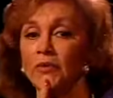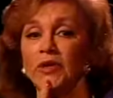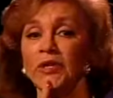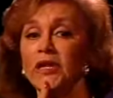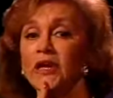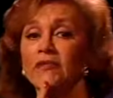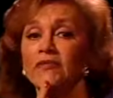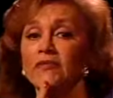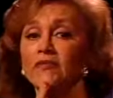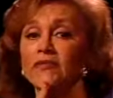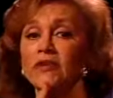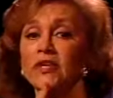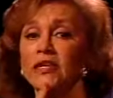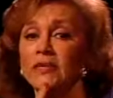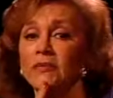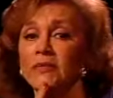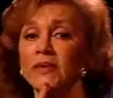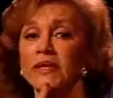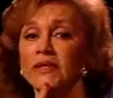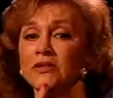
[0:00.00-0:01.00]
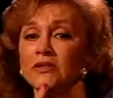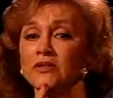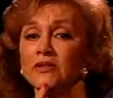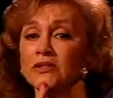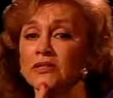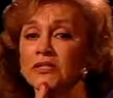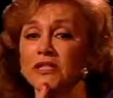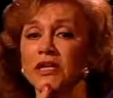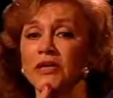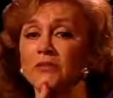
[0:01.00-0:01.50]
We never really met on
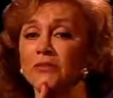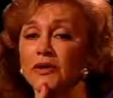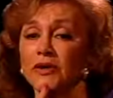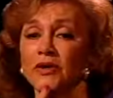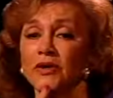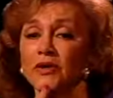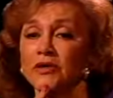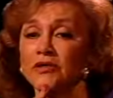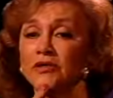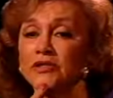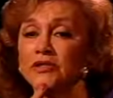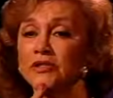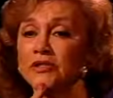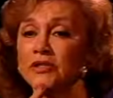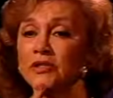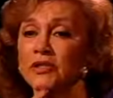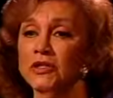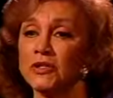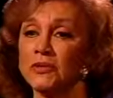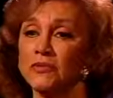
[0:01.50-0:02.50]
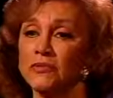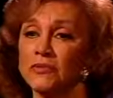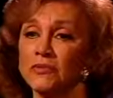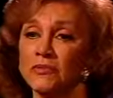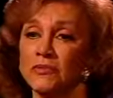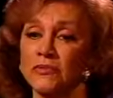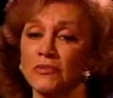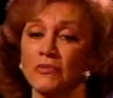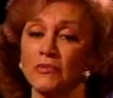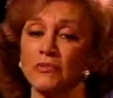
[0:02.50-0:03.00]
the set because
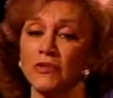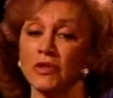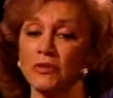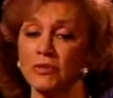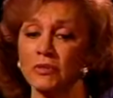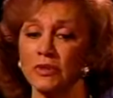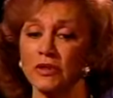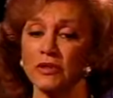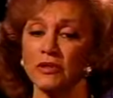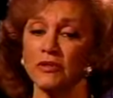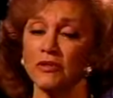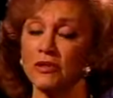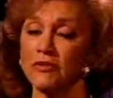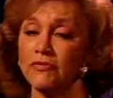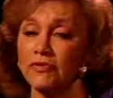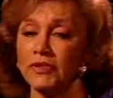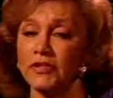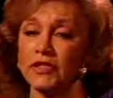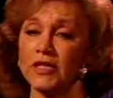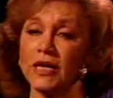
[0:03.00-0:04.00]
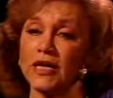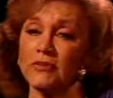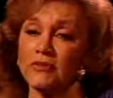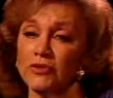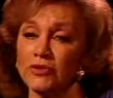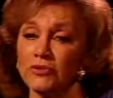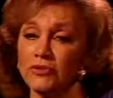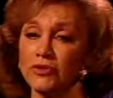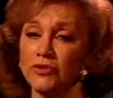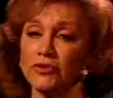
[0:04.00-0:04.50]
there were different
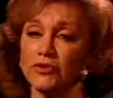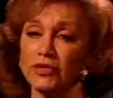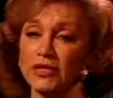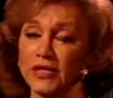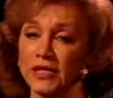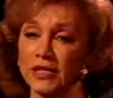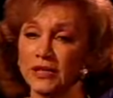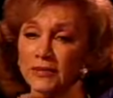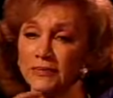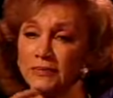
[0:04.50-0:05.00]
times of shooting.